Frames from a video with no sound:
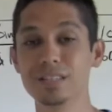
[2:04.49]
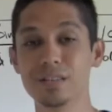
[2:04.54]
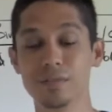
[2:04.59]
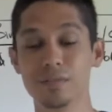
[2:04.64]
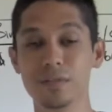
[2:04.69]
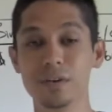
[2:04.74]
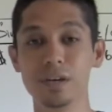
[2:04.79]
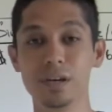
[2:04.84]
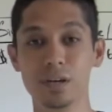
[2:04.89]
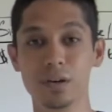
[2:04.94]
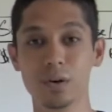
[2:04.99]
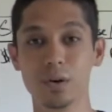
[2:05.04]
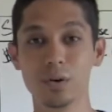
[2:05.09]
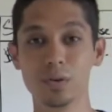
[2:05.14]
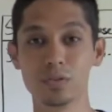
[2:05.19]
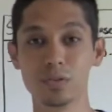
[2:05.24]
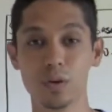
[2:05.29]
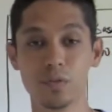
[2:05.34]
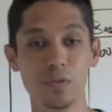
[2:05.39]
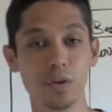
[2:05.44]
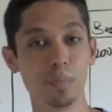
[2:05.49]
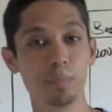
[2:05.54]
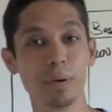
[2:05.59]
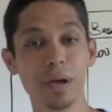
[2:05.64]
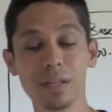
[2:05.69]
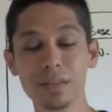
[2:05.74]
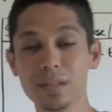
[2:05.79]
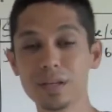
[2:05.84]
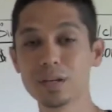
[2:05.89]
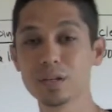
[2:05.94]
is the vehicle? So if you're
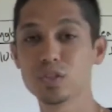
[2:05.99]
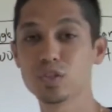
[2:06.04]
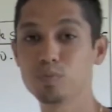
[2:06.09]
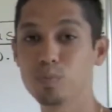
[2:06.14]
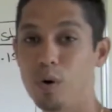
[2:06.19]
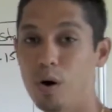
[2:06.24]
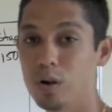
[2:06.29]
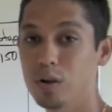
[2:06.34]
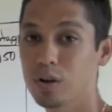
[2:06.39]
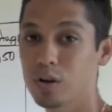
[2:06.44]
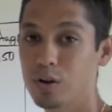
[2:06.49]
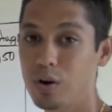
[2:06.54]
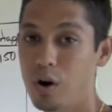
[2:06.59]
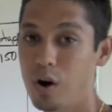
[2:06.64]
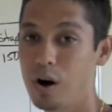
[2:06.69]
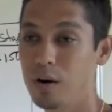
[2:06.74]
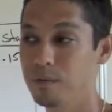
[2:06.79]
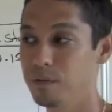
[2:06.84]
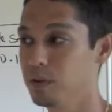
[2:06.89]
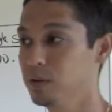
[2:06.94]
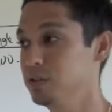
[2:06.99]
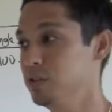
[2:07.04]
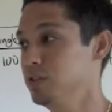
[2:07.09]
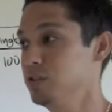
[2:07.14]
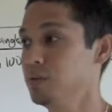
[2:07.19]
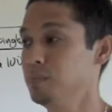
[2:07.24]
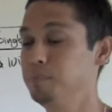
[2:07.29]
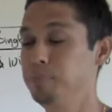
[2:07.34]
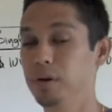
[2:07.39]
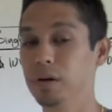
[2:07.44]
painting a smaller car
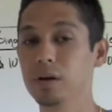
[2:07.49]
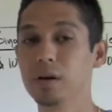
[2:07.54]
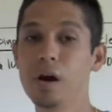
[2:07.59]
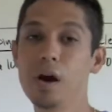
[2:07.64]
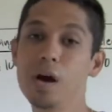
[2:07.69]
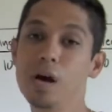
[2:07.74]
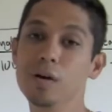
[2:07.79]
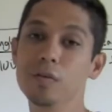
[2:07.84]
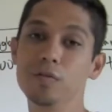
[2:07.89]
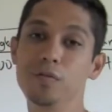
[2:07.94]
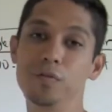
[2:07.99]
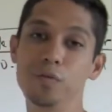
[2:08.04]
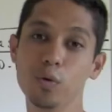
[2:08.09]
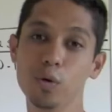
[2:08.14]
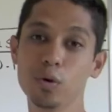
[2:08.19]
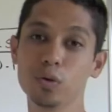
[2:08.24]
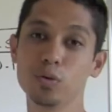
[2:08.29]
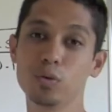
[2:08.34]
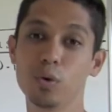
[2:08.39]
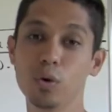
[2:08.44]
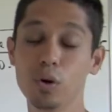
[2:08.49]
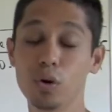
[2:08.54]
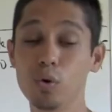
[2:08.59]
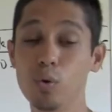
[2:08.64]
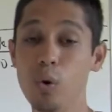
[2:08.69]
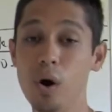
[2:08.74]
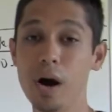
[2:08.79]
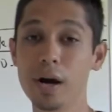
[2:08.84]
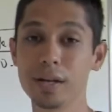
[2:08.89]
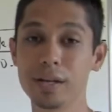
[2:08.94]
versus a big
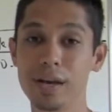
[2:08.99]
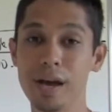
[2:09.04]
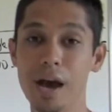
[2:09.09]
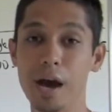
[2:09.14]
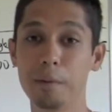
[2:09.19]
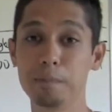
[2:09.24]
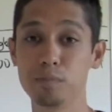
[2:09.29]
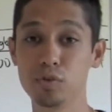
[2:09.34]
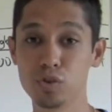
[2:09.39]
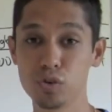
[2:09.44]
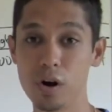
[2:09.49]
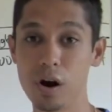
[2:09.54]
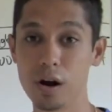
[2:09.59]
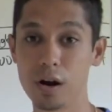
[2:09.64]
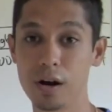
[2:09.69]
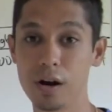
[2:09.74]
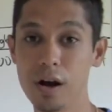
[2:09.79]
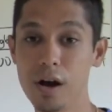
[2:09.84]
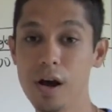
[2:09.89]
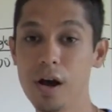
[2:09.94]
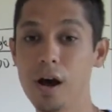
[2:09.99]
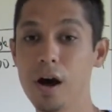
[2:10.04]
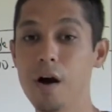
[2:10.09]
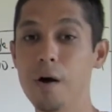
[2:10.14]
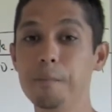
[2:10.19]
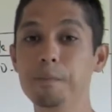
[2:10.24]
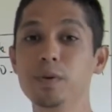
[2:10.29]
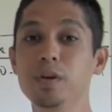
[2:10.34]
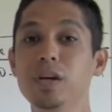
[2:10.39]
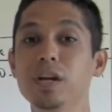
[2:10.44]
four-door quad cab truck,
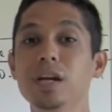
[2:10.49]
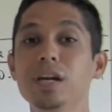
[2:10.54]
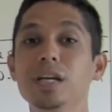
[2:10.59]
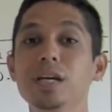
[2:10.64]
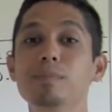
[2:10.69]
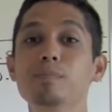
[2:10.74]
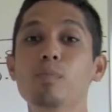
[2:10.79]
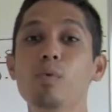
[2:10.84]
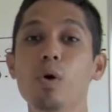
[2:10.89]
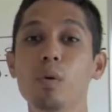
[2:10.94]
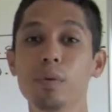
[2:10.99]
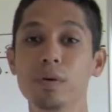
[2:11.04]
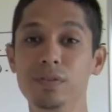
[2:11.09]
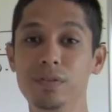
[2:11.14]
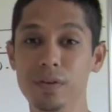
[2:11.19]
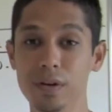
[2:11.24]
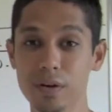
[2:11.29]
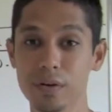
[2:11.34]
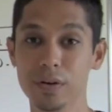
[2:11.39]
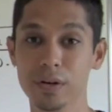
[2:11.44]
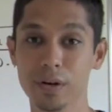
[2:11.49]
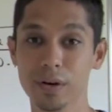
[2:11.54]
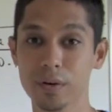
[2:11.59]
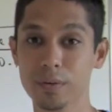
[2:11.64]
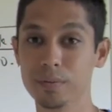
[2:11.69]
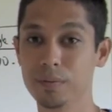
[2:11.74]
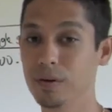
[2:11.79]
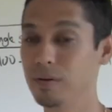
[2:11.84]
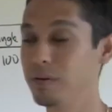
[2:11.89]
you're going to need more material,